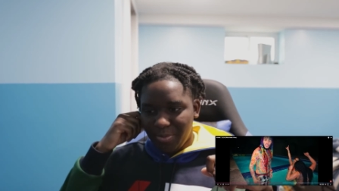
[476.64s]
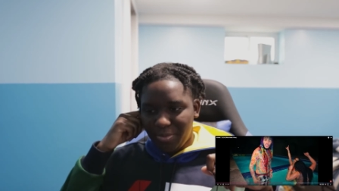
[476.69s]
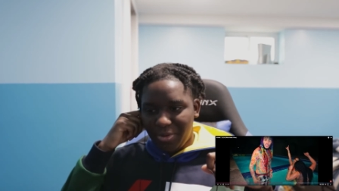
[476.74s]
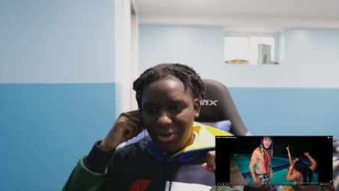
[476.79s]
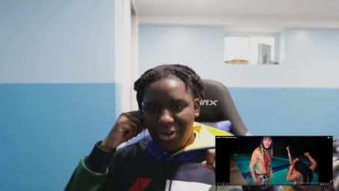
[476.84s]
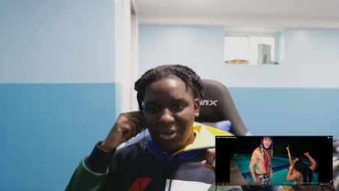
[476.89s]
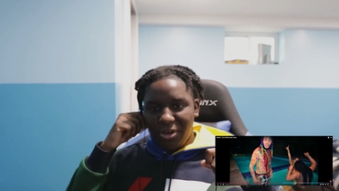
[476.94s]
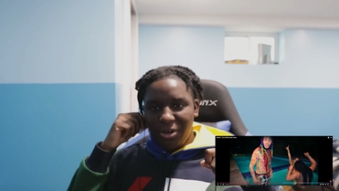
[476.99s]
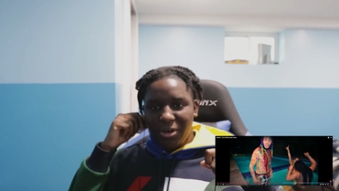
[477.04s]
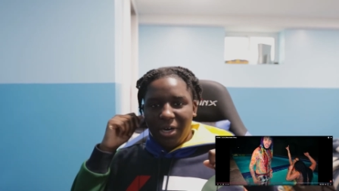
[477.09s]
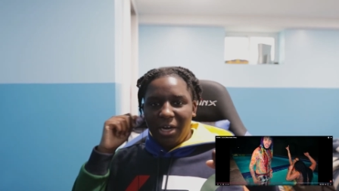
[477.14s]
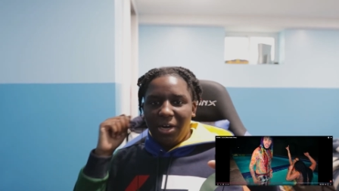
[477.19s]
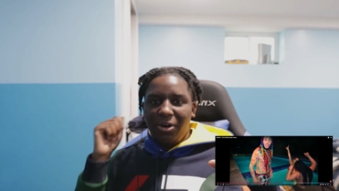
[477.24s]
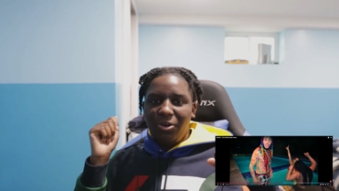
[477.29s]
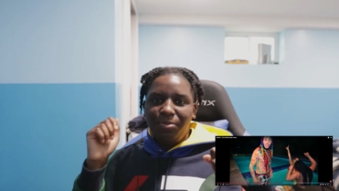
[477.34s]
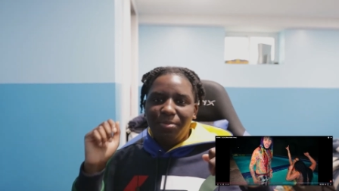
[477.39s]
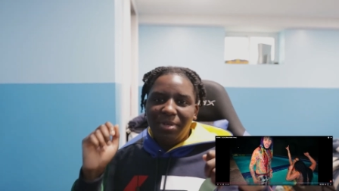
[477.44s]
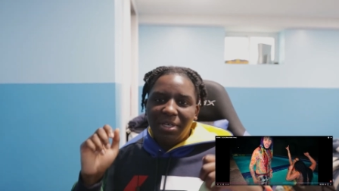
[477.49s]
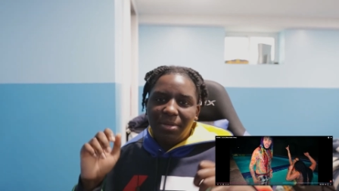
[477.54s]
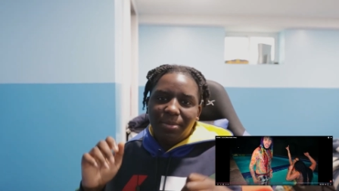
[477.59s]
Bro, I
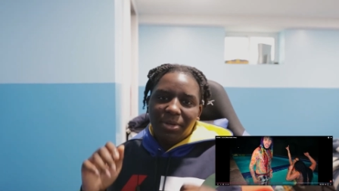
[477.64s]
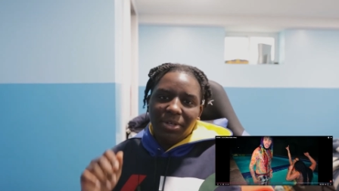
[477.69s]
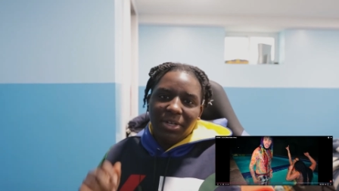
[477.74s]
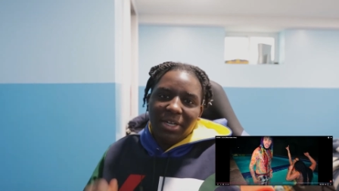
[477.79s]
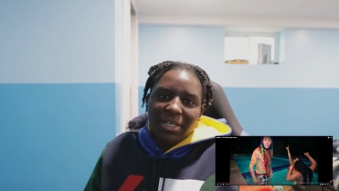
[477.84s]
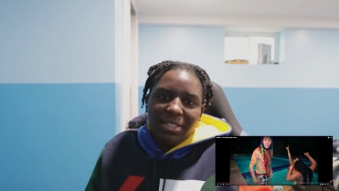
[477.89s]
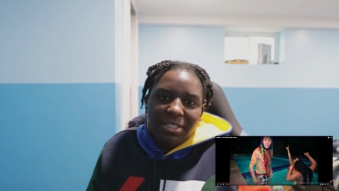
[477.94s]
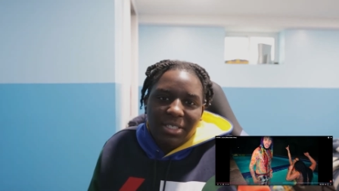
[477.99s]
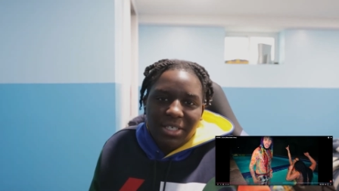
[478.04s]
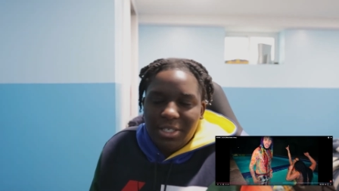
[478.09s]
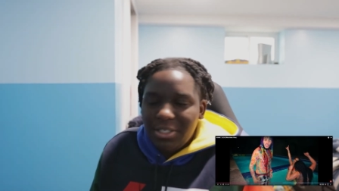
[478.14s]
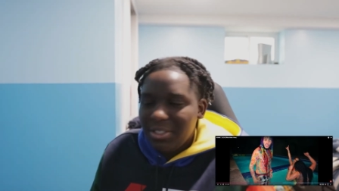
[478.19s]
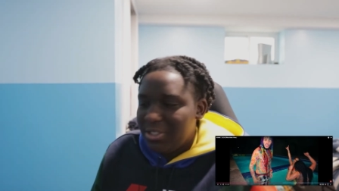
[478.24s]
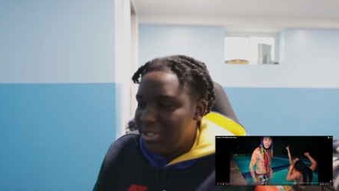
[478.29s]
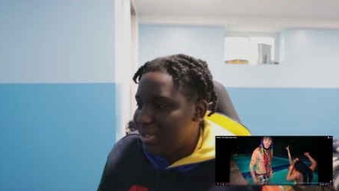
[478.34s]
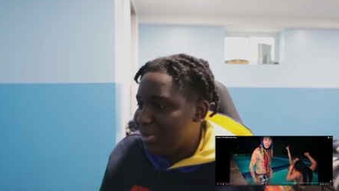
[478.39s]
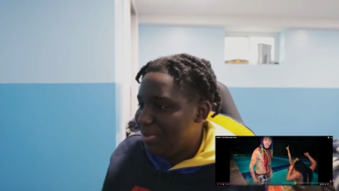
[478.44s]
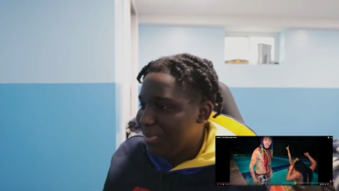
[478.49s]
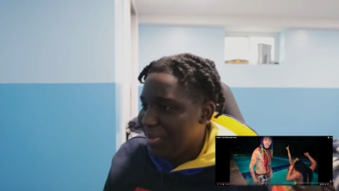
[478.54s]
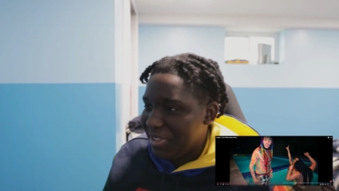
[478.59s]
hope Meek Mill not taking
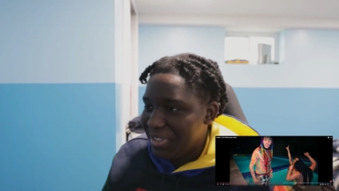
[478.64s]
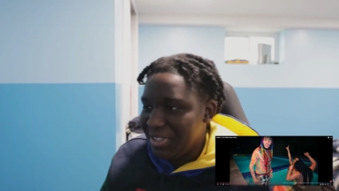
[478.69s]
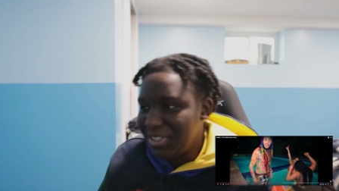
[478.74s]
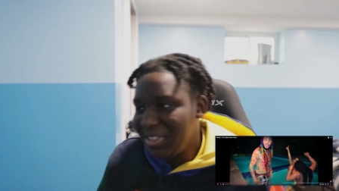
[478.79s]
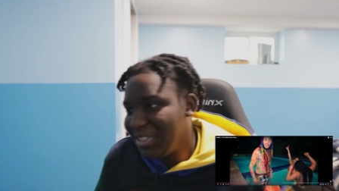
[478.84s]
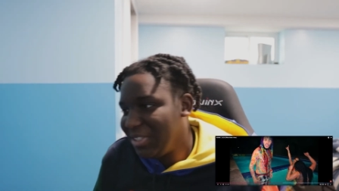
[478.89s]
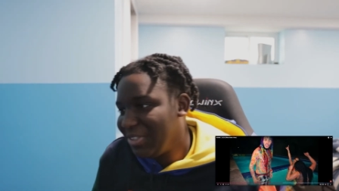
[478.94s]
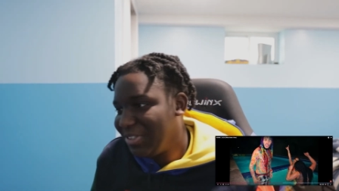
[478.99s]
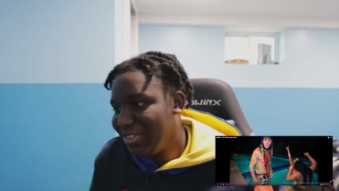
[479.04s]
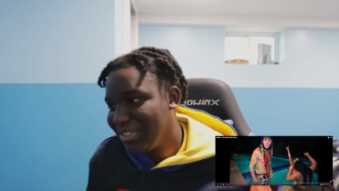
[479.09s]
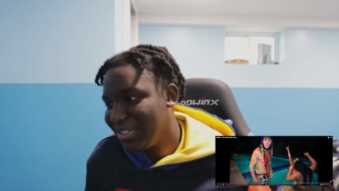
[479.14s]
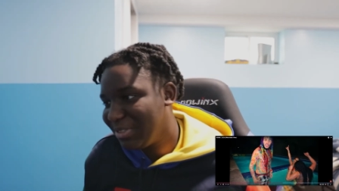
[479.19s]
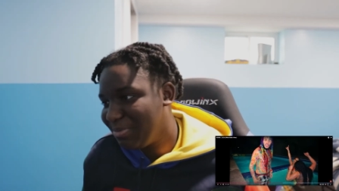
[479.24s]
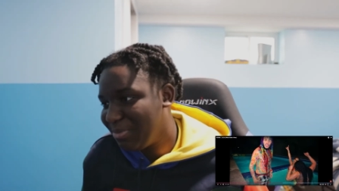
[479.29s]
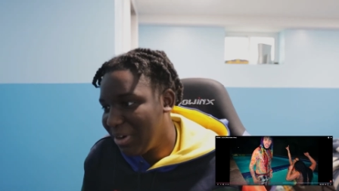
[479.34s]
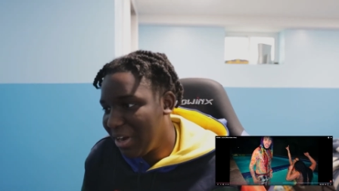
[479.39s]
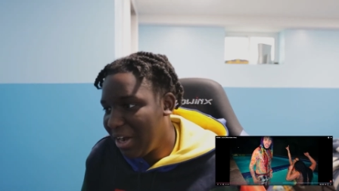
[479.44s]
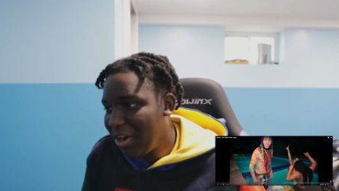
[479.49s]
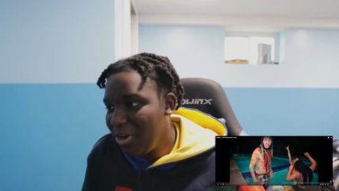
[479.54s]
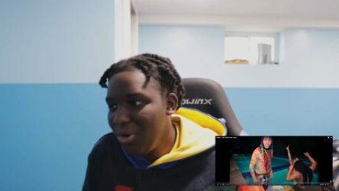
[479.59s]
this man serious,
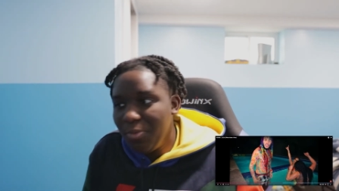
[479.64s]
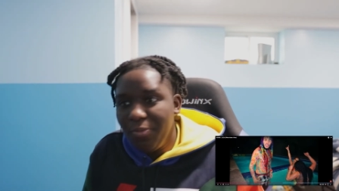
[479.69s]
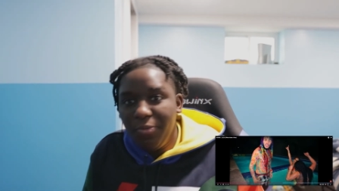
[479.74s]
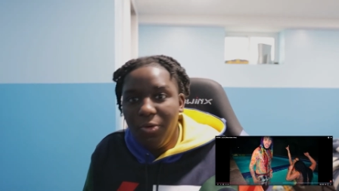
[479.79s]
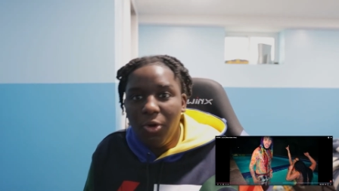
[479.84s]
bro. I hope